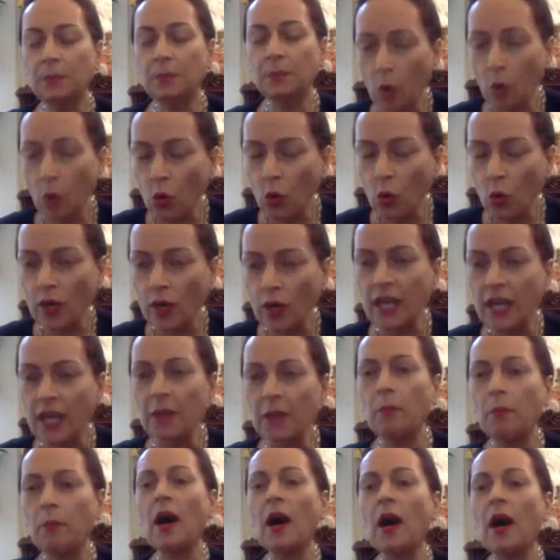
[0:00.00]
spoke
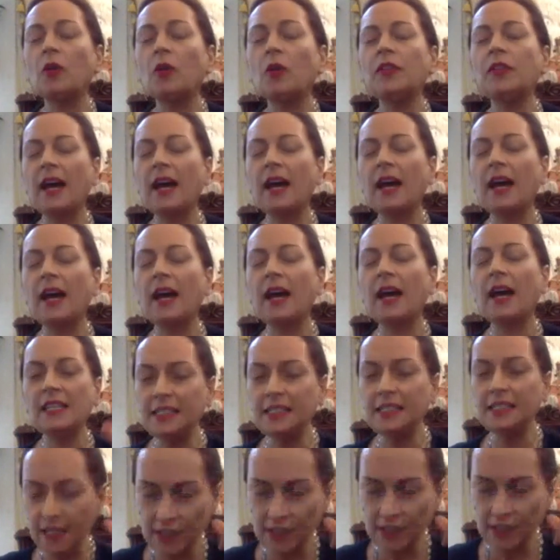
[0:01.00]
about the
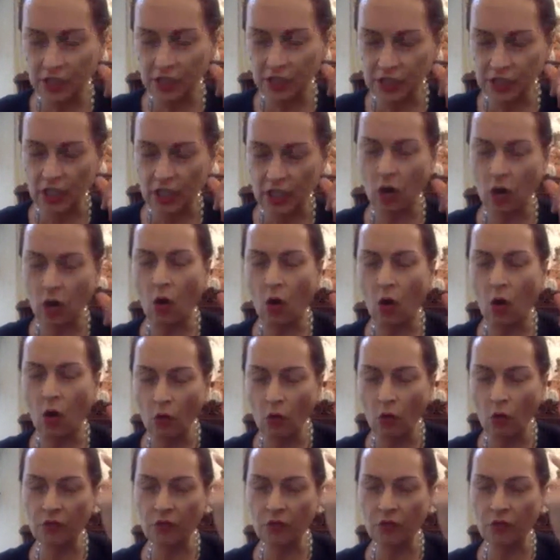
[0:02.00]
identity